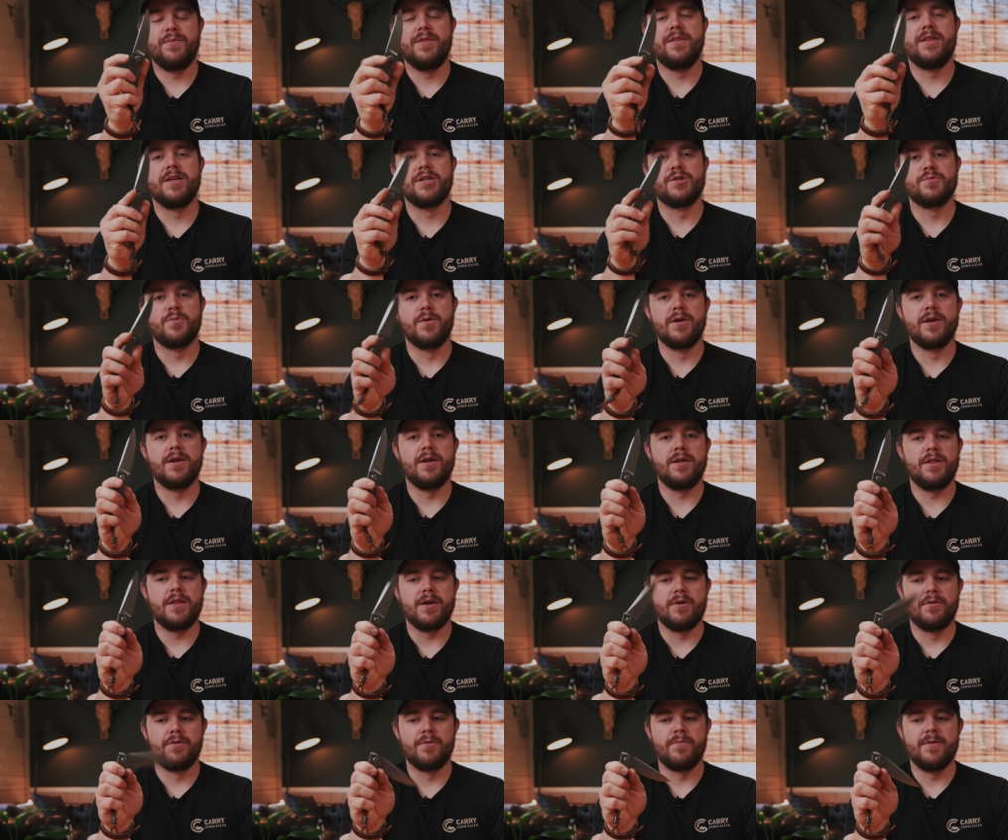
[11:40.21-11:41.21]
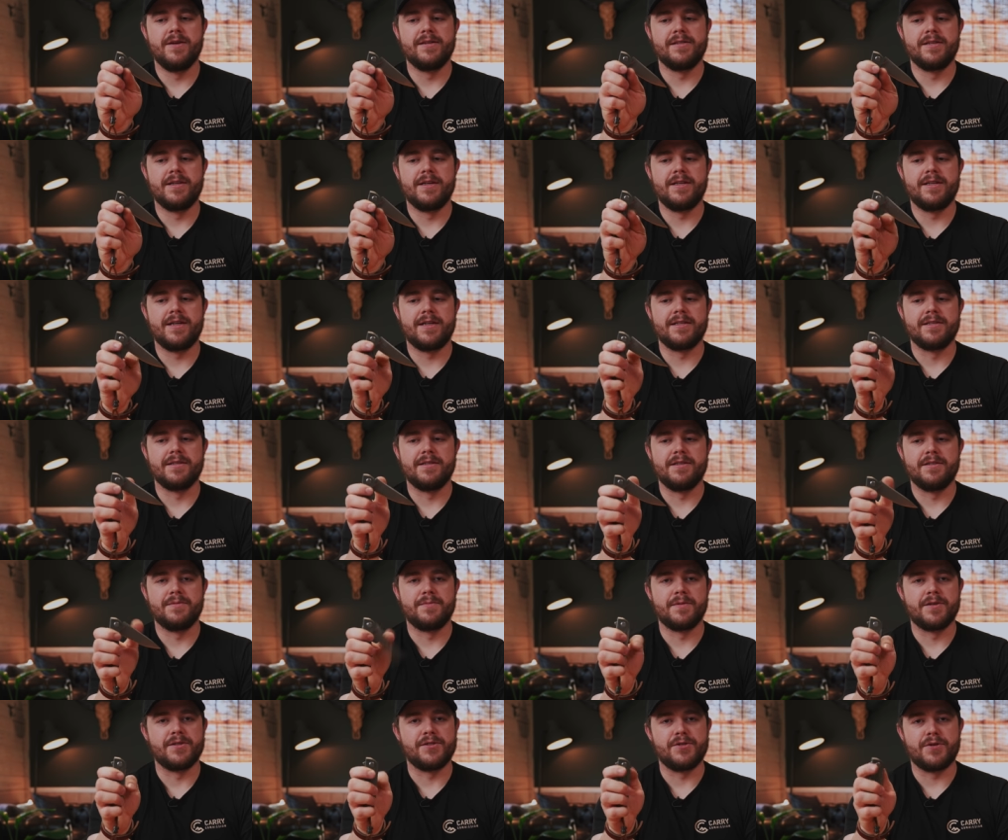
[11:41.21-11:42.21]
This one, the only reason it doesn't
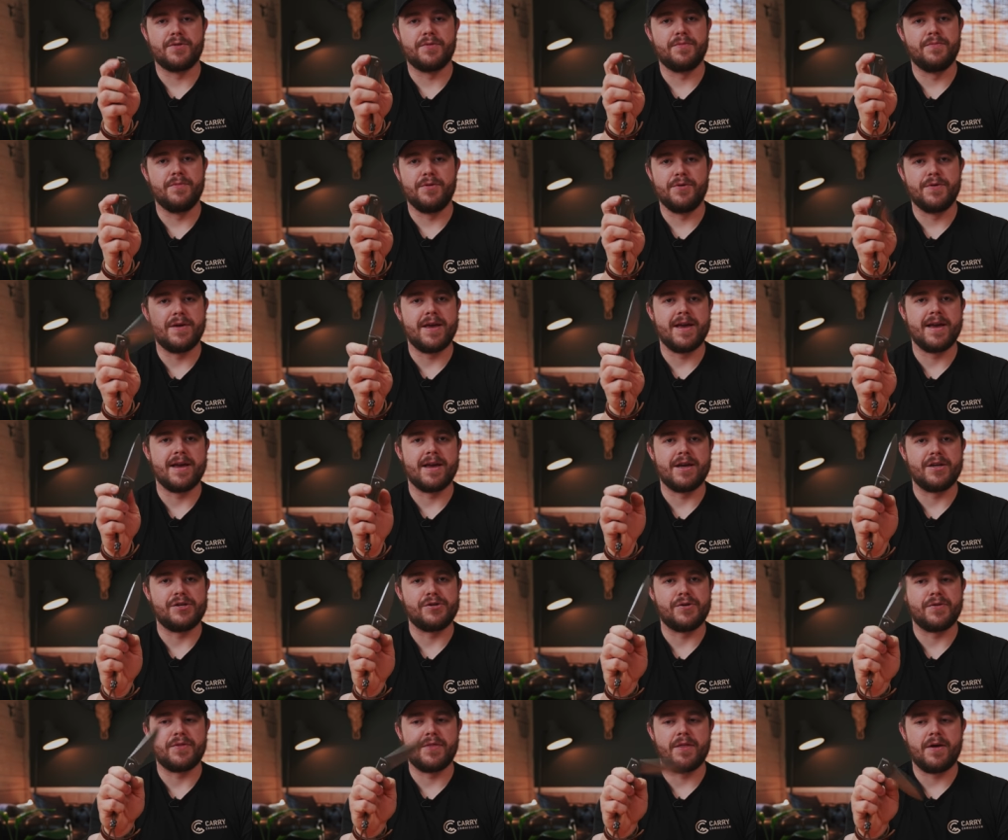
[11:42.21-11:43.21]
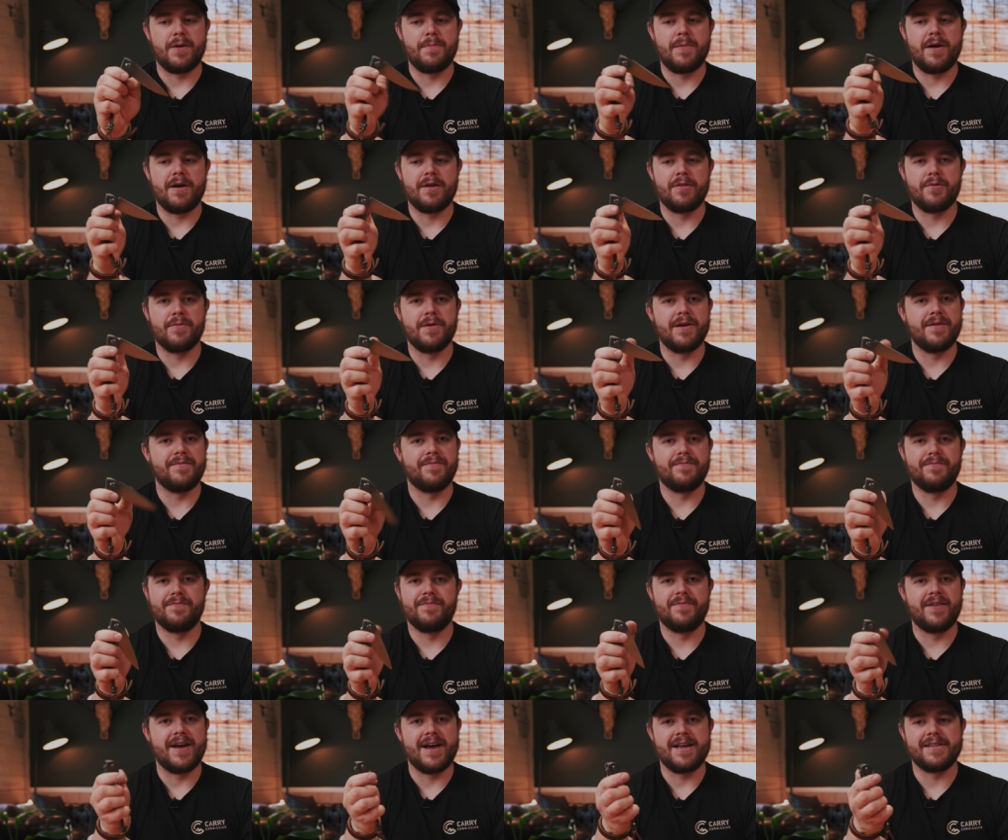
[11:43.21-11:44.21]
is because you can't get your thumb out of the way
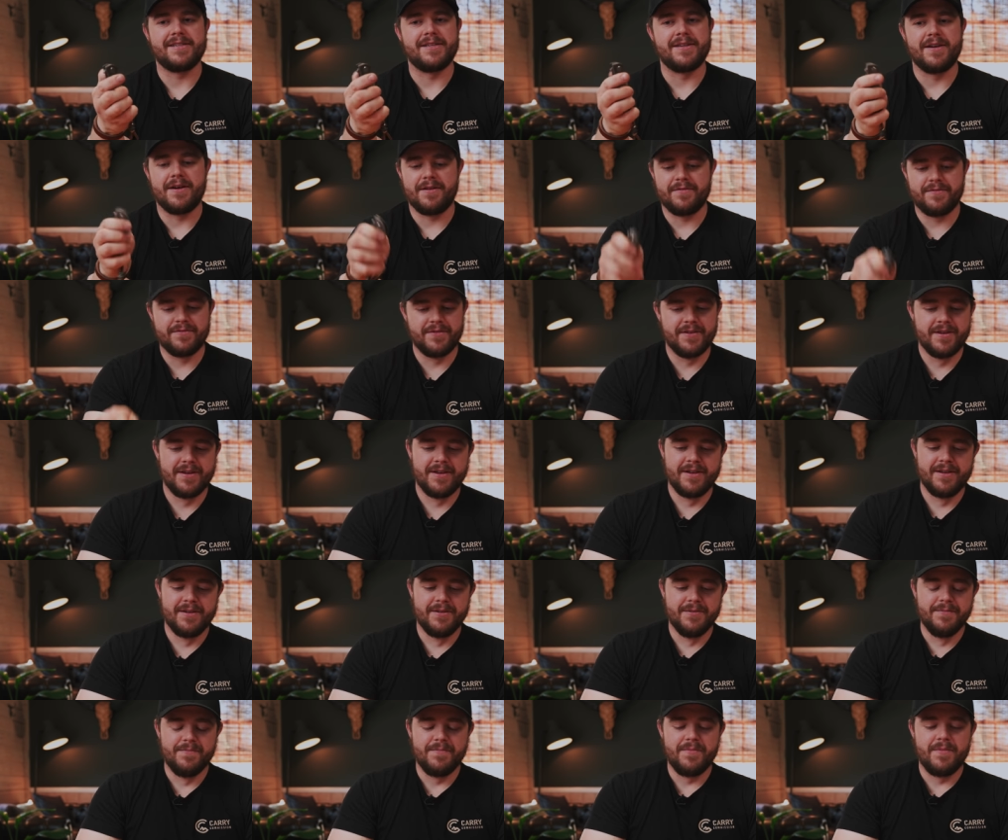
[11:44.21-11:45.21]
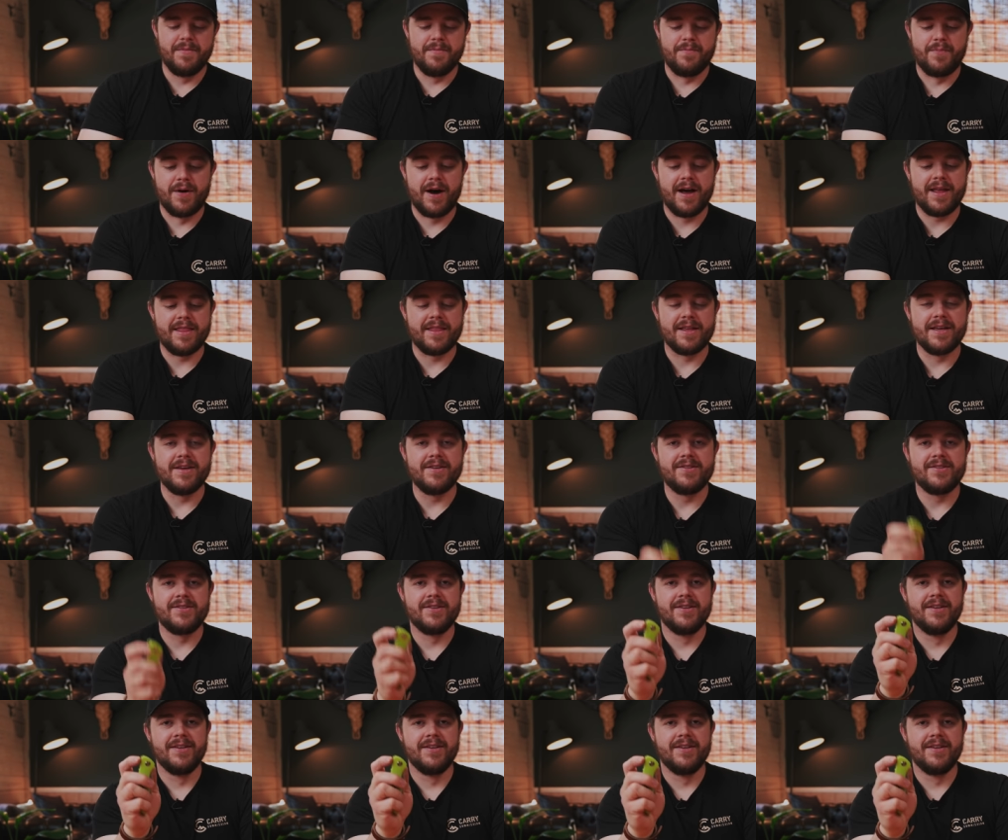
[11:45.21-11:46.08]
fast enough. But this,